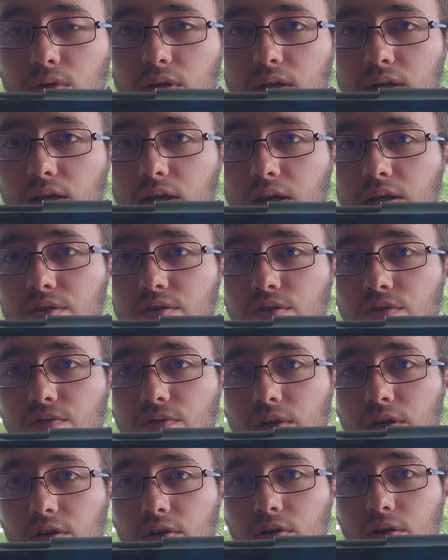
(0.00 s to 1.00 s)
not catch your
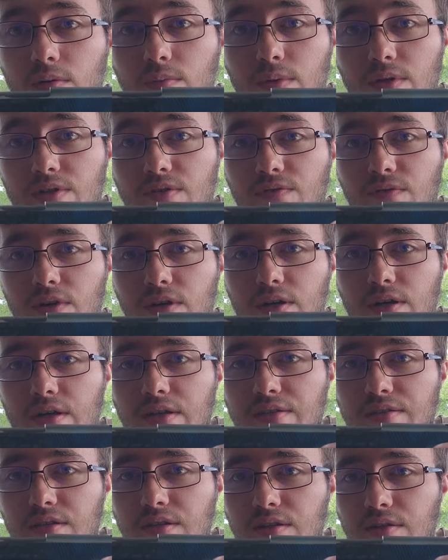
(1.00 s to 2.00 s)
finger on, but it's very
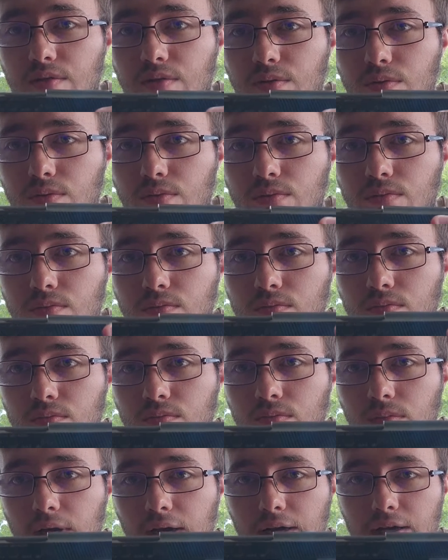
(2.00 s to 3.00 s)
easy to
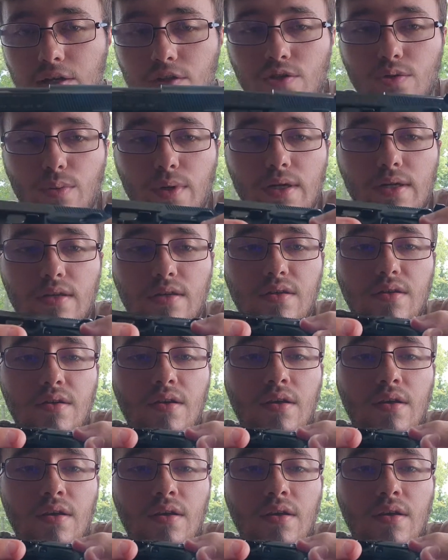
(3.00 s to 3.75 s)
actuate.